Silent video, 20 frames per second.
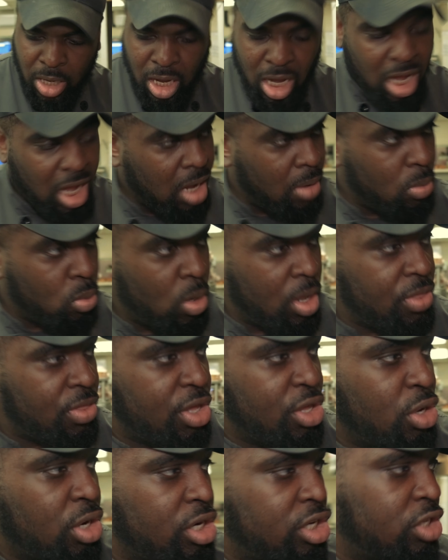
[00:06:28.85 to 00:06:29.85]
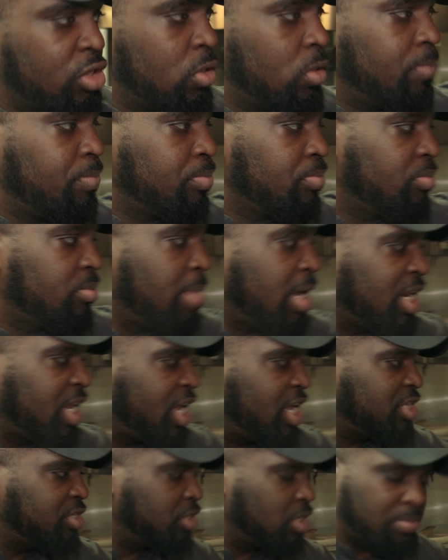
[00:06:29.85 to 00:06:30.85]
One thing you could do, make it
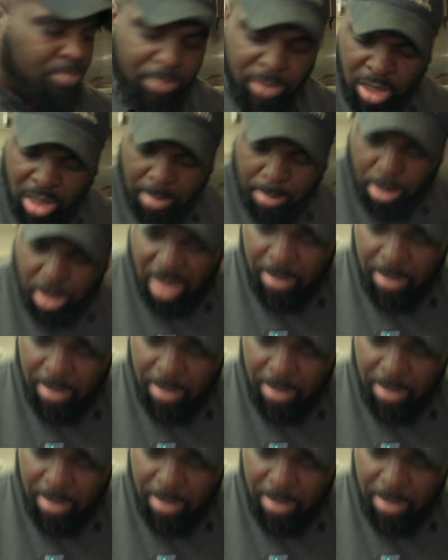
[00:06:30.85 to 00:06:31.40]
easier, put